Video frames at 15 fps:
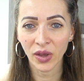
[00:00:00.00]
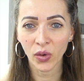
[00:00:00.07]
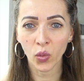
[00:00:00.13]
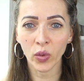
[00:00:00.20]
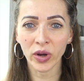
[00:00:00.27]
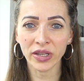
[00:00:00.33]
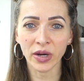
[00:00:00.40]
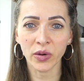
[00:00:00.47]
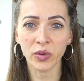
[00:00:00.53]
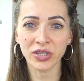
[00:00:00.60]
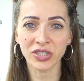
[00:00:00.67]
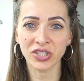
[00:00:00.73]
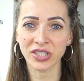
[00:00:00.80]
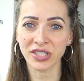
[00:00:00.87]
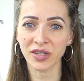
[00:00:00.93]
where there
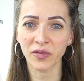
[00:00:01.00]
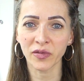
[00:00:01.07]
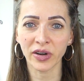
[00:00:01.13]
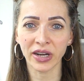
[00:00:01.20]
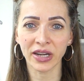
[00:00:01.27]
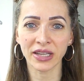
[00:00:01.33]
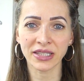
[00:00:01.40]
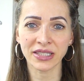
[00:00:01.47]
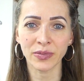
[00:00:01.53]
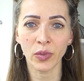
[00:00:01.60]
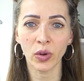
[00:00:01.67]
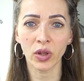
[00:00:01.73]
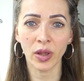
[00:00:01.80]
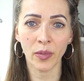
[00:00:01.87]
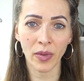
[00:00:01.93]
was just a very
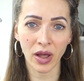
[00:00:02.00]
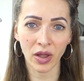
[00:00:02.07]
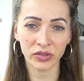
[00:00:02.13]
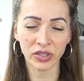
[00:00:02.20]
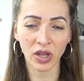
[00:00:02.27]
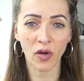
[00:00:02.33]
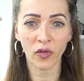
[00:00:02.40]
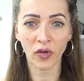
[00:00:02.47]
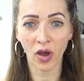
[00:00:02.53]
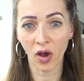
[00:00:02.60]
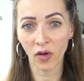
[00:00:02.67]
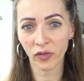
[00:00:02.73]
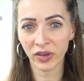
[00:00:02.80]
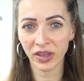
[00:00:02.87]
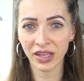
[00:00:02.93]
small amount of
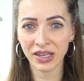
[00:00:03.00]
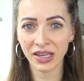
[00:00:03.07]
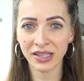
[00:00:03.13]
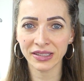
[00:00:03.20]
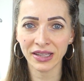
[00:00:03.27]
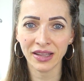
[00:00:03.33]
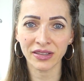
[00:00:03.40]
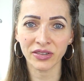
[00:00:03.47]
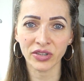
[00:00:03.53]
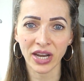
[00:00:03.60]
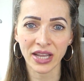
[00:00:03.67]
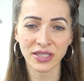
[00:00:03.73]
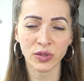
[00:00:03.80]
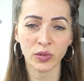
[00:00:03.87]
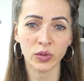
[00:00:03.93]
coffee in it and the
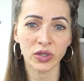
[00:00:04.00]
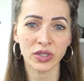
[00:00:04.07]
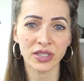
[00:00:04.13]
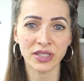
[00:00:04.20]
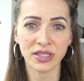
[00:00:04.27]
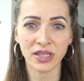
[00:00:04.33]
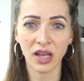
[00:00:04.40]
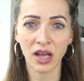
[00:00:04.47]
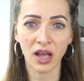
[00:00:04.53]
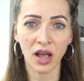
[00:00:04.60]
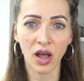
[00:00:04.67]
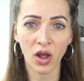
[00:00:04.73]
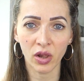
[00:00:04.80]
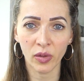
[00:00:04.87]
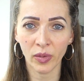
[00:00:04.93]
rest was uh,
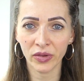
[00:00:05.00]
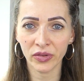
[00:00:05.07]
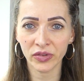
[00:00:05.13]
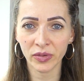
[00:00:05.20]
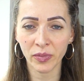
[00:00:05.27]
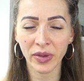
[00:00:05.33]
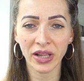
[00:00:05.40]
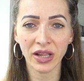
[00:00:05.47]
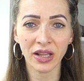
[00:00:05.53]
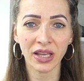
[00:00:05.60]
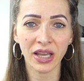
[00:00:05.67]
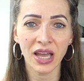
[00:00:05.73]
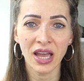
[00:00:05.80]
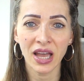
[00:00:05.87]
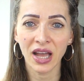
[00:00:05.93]
almond
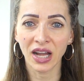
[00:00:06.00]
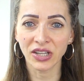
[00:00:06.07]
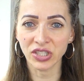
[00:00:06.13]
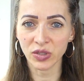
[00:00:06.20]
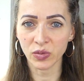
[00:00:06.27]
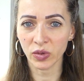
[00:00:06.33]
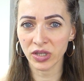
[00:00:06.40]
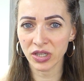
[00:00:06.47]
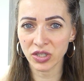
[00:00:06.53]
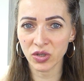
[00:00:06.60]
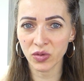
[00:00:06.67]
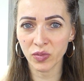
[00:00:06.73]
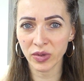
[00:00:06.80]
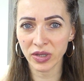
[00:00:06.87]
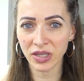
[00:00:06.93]
milk. I just wanted
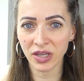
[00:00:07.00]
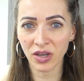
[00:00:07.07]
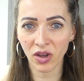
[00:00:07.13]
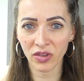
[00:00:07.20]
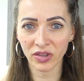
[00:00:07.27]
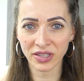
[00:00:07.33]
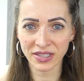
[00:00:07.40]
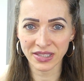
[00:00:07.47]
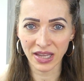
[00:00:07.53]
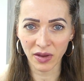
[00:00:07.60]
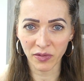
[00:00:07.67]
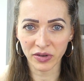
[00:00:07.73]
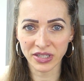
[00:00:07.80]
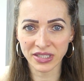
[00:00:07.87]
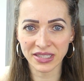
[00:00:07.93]
to be on the
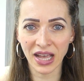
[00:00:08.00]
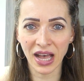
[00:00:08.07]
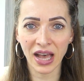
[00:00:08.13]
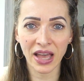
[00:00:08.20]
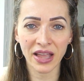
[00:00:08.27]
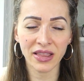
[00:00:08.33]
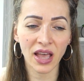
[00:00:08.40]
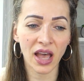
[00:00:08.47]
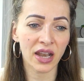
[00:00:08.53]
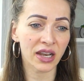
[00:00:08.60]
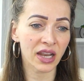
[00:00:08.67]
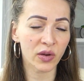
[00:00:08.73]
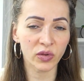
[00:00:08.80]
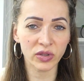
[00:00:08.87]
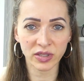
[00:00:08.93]
safer side and
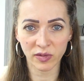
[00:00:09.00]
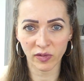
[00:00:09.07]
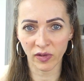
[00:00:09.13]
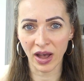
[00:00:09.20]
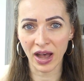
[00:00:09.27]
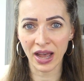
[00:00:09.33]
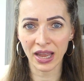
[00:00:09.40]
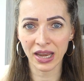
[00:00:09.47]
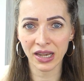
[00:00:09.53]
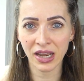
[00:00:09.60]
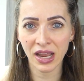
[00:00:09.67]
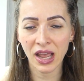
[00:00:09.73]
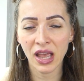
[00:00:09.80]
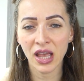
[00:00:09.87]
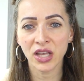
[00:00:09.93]
it was
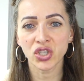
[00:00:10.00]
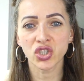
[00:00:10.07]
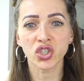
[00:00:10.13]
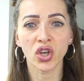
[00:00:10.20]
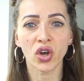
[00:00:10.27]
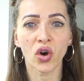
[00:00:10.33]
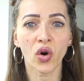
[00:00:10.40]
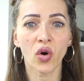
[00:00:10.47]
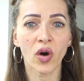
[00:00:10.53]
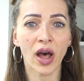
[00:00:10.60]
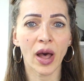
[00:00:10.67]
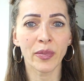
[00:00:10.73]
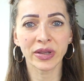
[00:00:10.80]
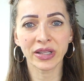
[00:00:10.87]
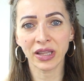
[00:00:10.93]
fine. So
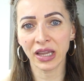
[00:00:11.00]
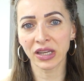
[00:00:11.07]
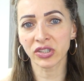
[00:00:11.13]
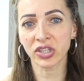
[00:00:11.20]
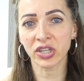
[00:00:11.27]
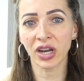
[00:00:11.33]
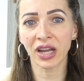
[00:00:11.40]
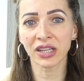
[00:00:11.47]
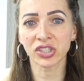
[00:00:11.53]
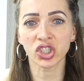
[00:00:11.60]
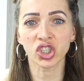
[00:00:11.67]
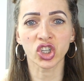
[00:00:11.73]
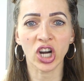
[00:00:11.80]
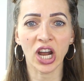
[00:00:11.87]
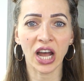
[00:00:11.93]
a bit later I
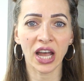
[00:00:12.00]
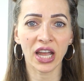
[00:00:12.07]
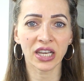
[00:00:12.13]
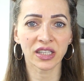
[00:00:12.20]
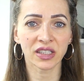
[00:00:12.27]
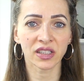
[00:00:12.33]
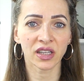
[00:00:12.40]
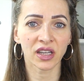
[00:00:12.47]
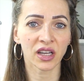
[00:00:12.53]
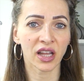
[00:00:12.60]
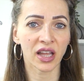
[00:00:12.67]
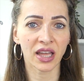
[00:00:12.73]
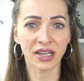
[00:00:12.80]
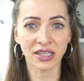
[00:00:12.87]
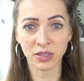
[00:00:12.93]
tried
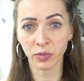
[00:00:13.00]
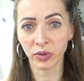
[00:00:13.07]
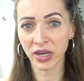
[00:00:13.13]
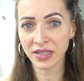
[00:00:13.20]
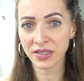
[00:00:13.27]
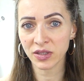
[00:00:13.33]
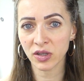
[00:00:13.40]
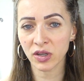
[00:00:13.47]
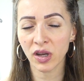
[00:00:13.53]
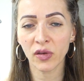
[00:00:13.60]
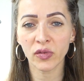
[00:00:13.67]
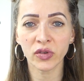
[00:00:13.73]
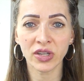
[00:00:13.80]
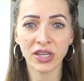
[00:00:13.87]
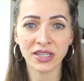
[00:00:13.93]
an espresso a
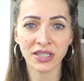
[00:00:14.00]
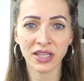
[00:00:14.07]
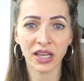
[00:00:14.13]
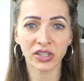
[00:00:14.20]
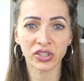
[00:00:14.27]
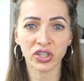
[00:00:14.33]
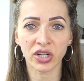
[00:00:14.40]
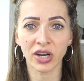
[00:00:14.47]
few days later